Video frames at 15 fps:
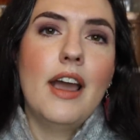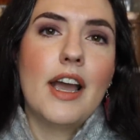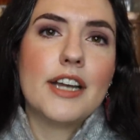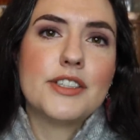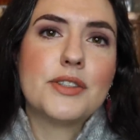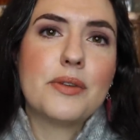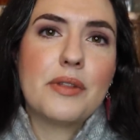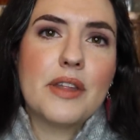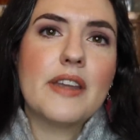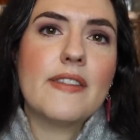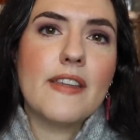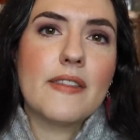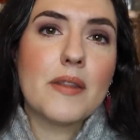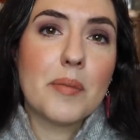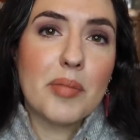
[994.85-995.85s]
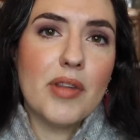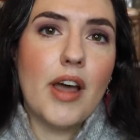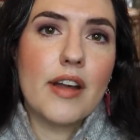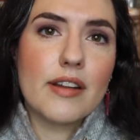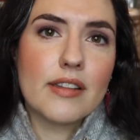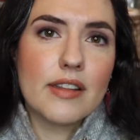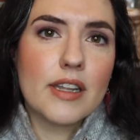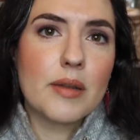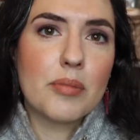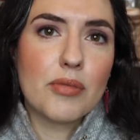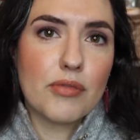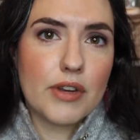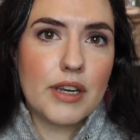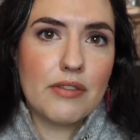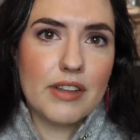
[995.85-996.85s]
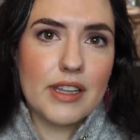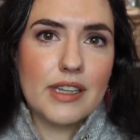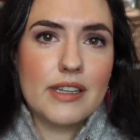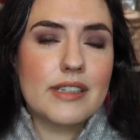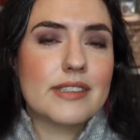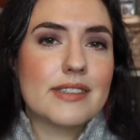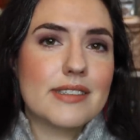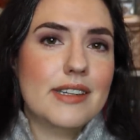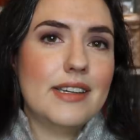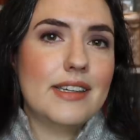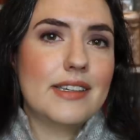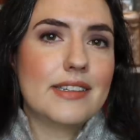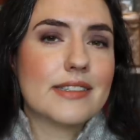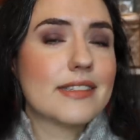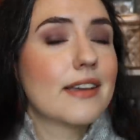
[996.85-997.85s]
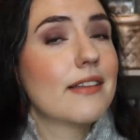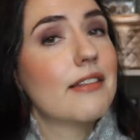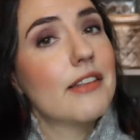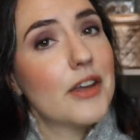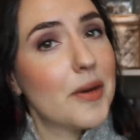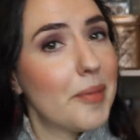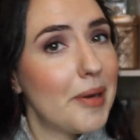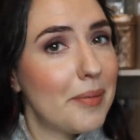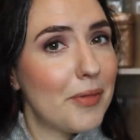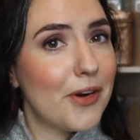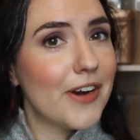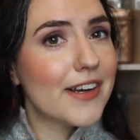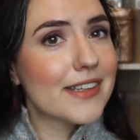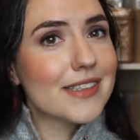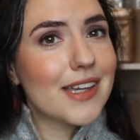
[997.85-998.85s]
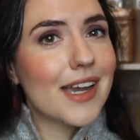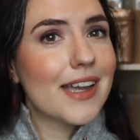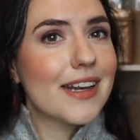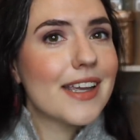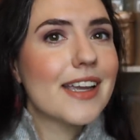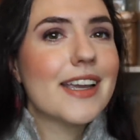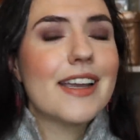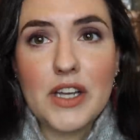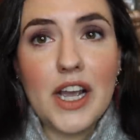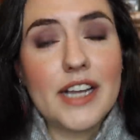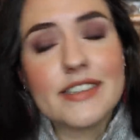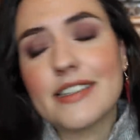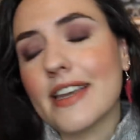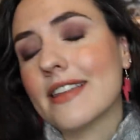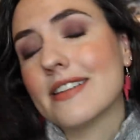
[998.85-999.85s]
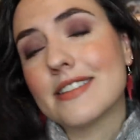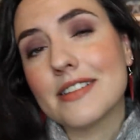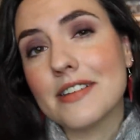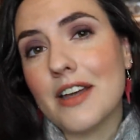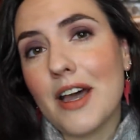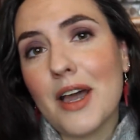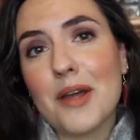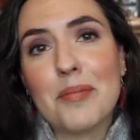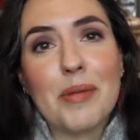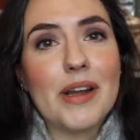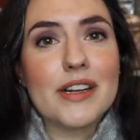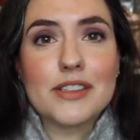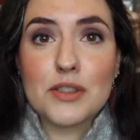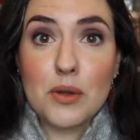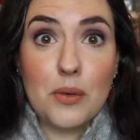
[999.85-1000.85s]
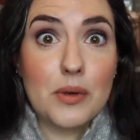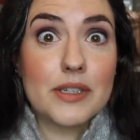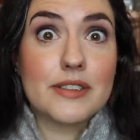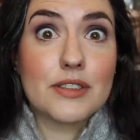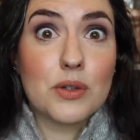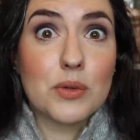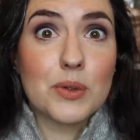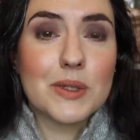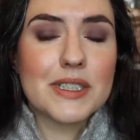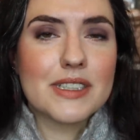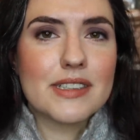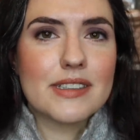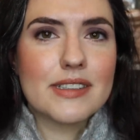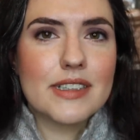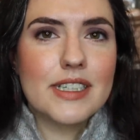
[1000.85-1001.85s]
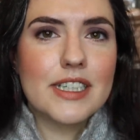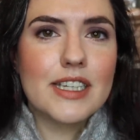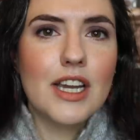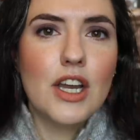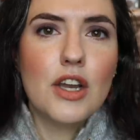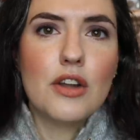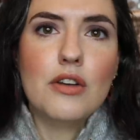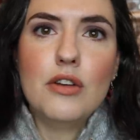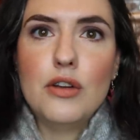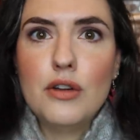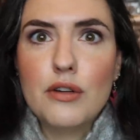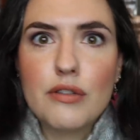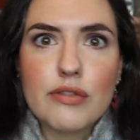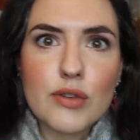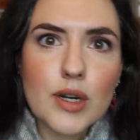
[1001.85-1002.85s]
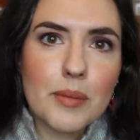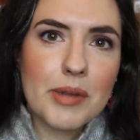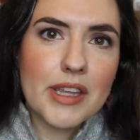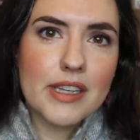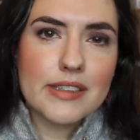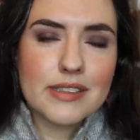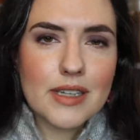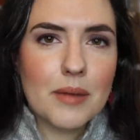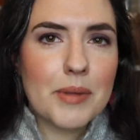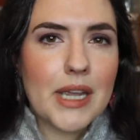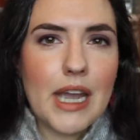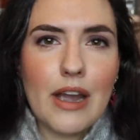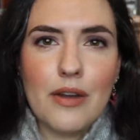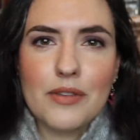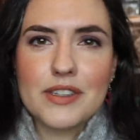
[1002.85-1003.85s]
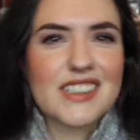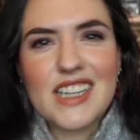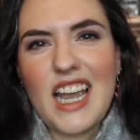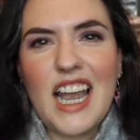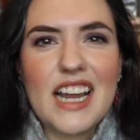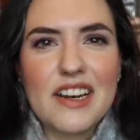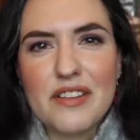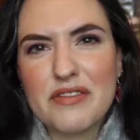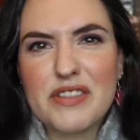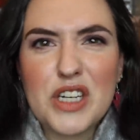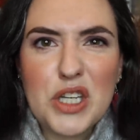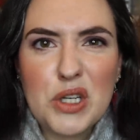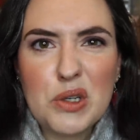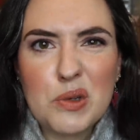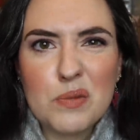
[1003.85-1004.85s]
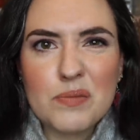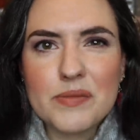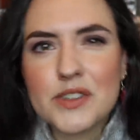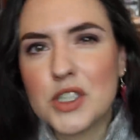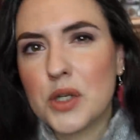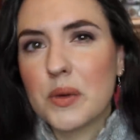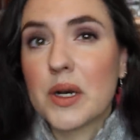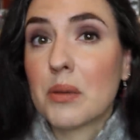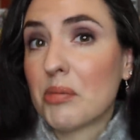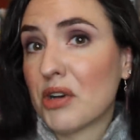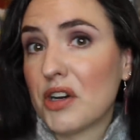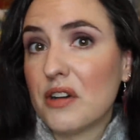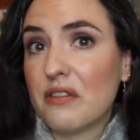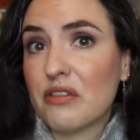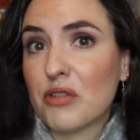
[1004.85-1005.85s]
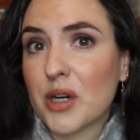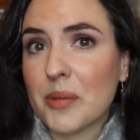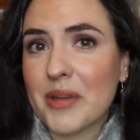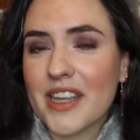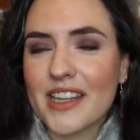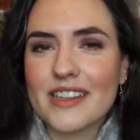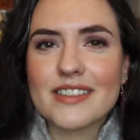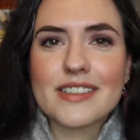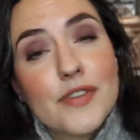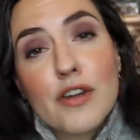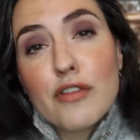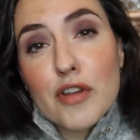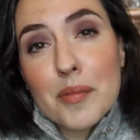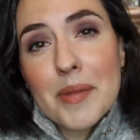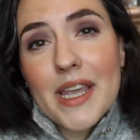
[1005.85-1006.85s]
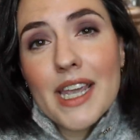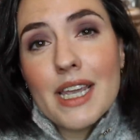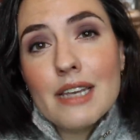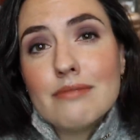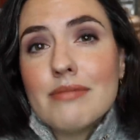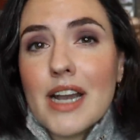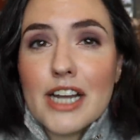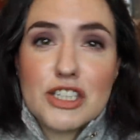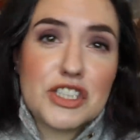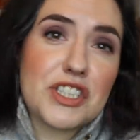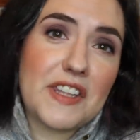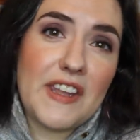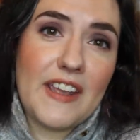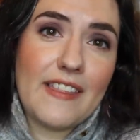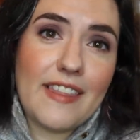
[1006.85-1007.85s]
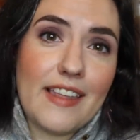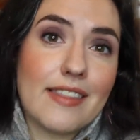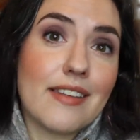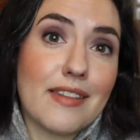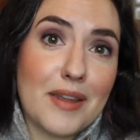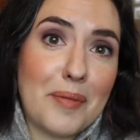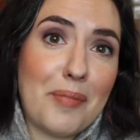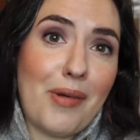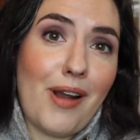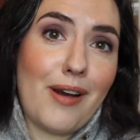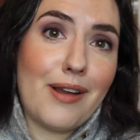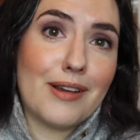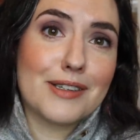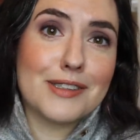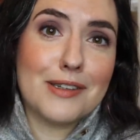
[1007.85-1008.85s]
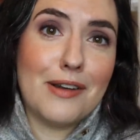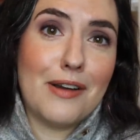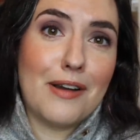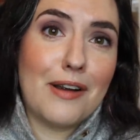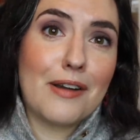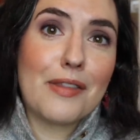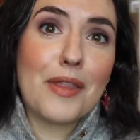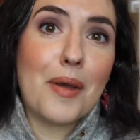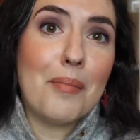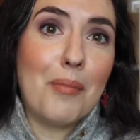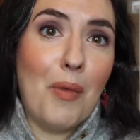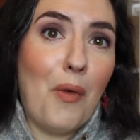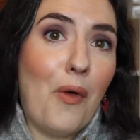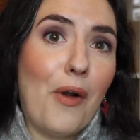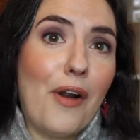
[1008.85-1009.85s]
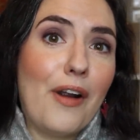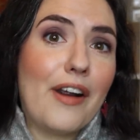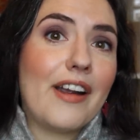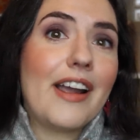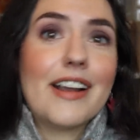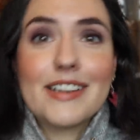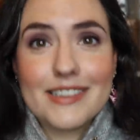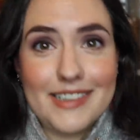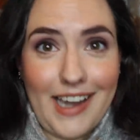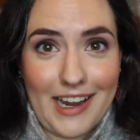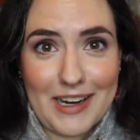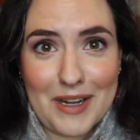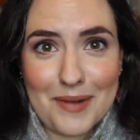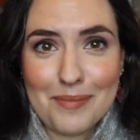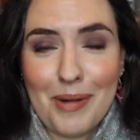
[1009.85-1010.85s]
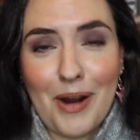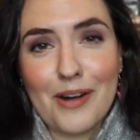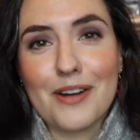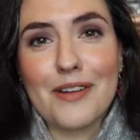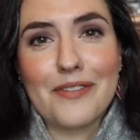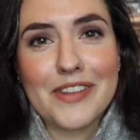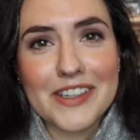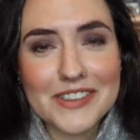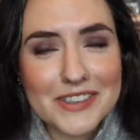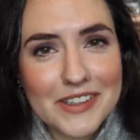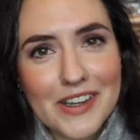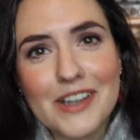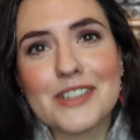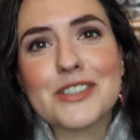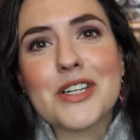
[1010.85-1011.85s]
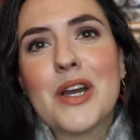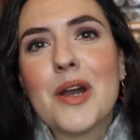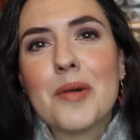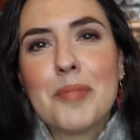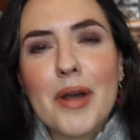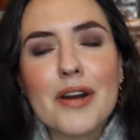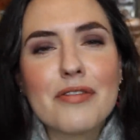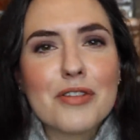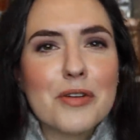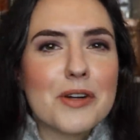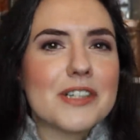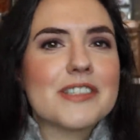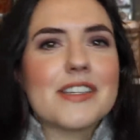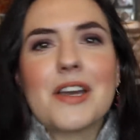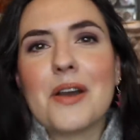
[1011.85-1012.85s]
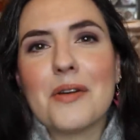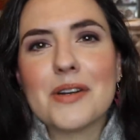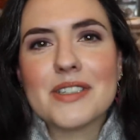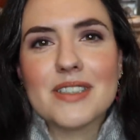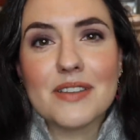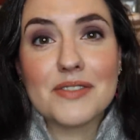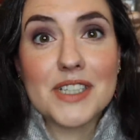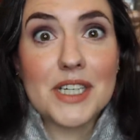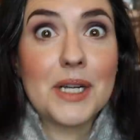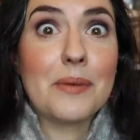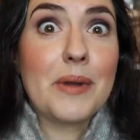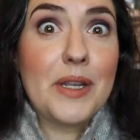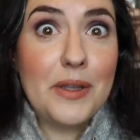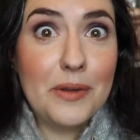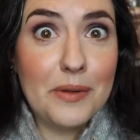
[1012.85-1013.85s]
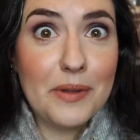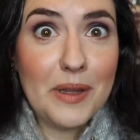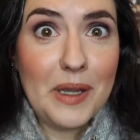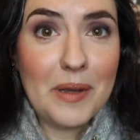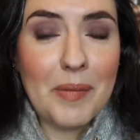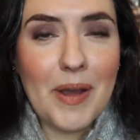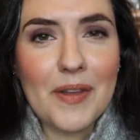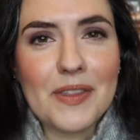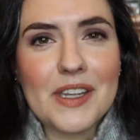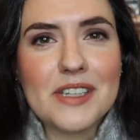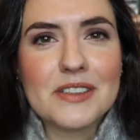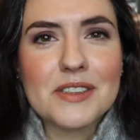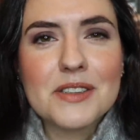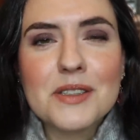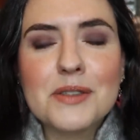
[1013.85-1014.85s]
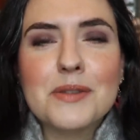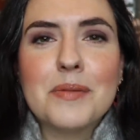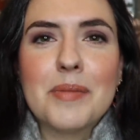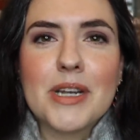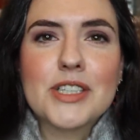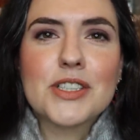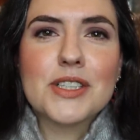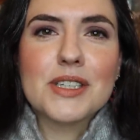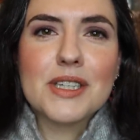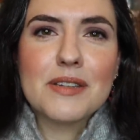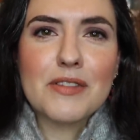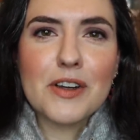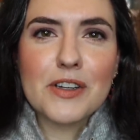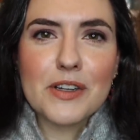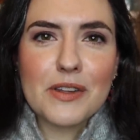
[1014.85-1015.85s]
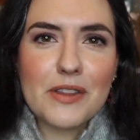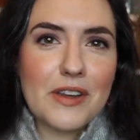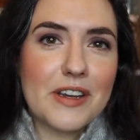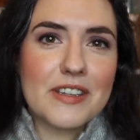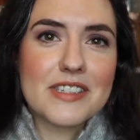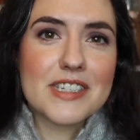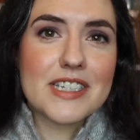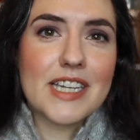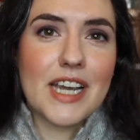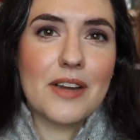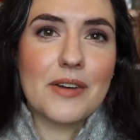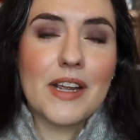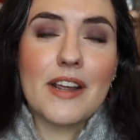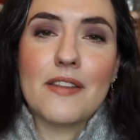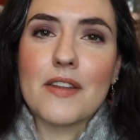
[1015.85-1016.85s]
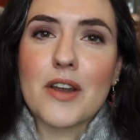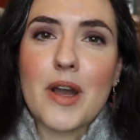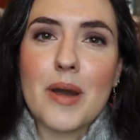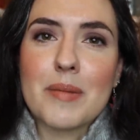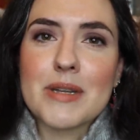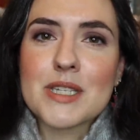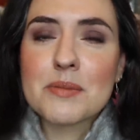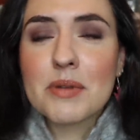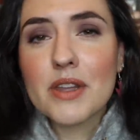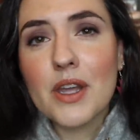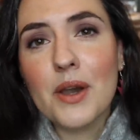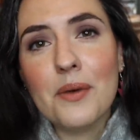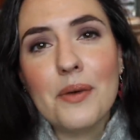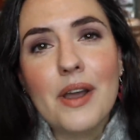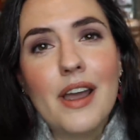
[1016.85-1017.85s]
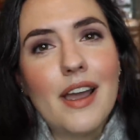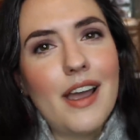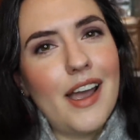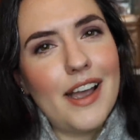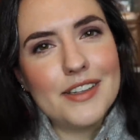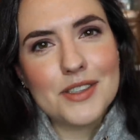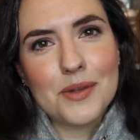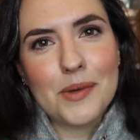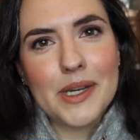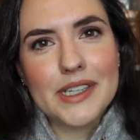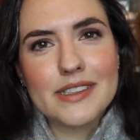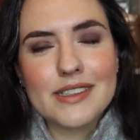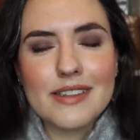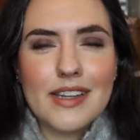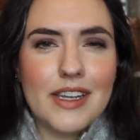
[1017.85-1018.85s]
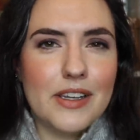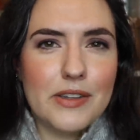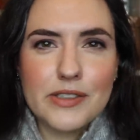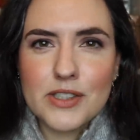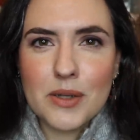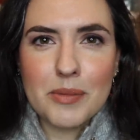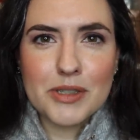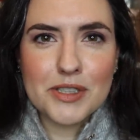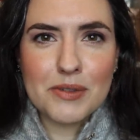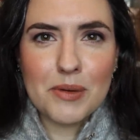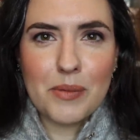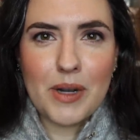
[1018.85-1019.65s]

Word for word: I do think that the Blotted Lip re release is a little bit more exciting. I say this a lot, but it's always cool to see new formulas coming out, kind of new, new and improved formulas. For me, I just think that the lip products are the more exciting part of this launch. But of course, I always love to hear what you think about things too. Make sure you leave all your thoughts down in the comments below. As always, thank you so much for